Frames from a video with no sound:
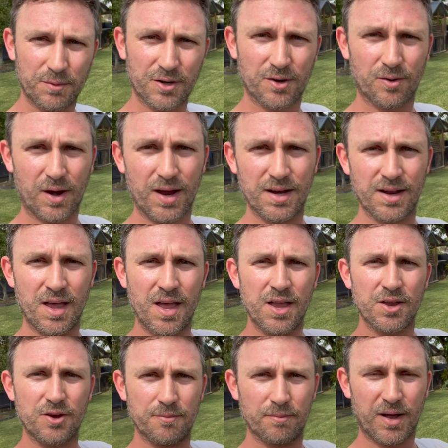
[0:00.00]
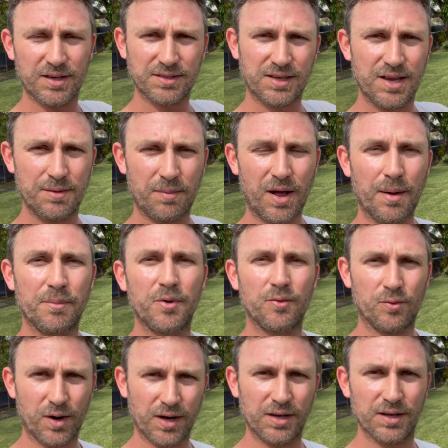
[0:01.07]
it great, you must keep up
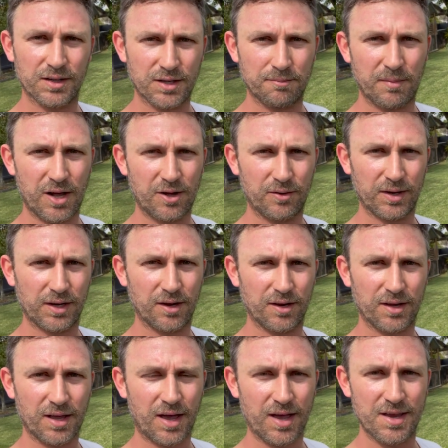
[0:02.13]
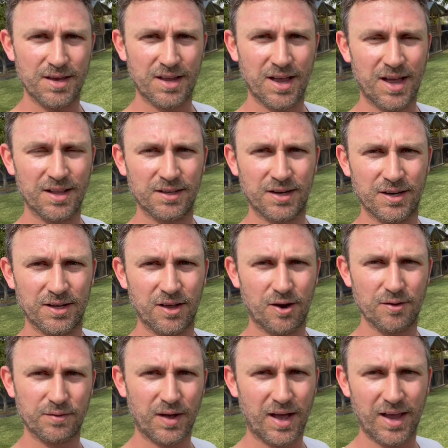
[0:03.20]
regular mowing, okay? You can't let it go
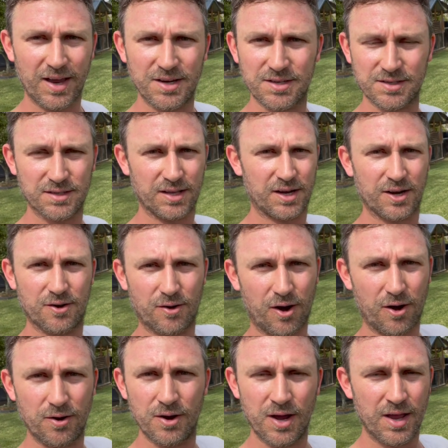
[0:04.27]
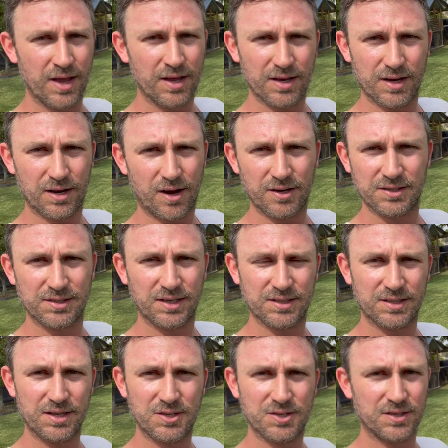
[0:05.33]
for ages and let it grow, you know, 6
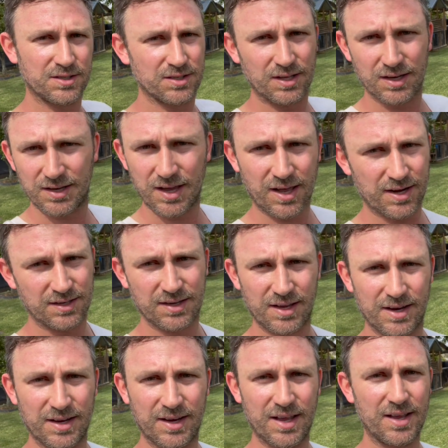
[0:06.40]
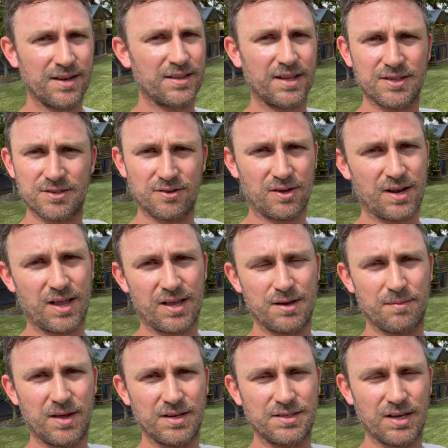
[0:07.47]
inches and then cut it down again. That's not how you
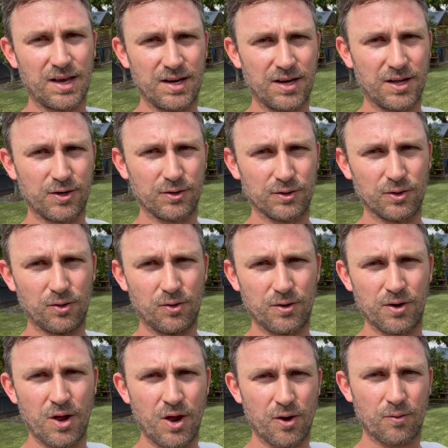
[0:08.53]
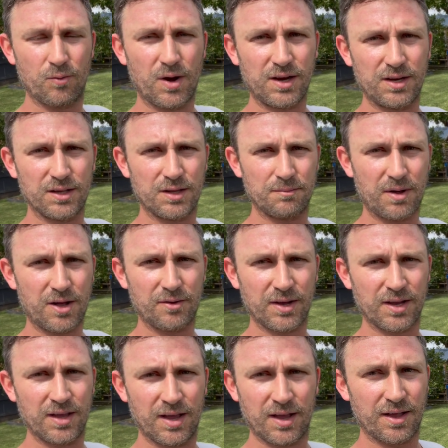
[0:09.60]
maintain a good lawn. Regular
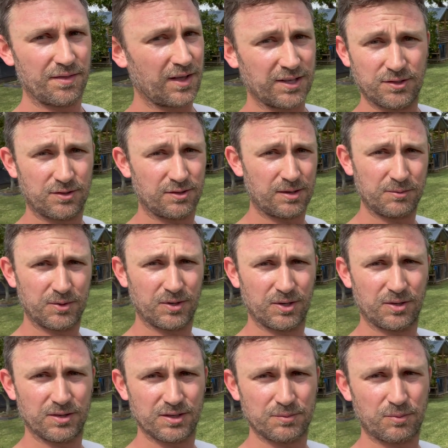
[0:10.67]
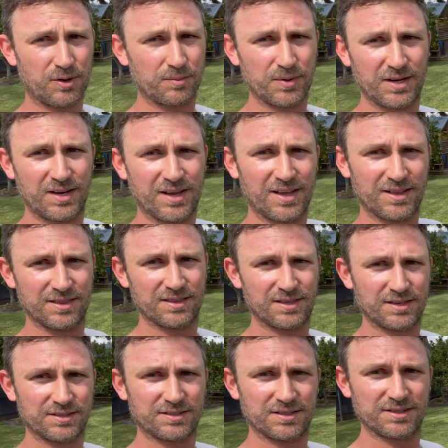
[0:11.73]
mowing, and that's all I'm doing on this property, and
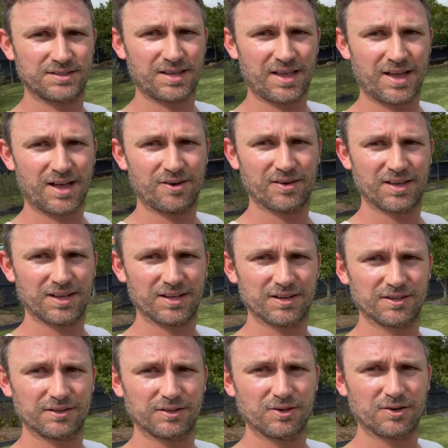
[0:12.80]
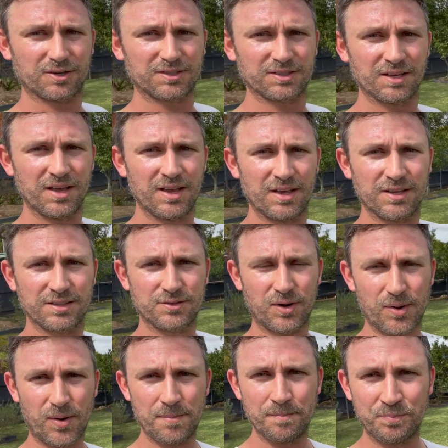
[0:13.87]
this is how it looks. So anyway,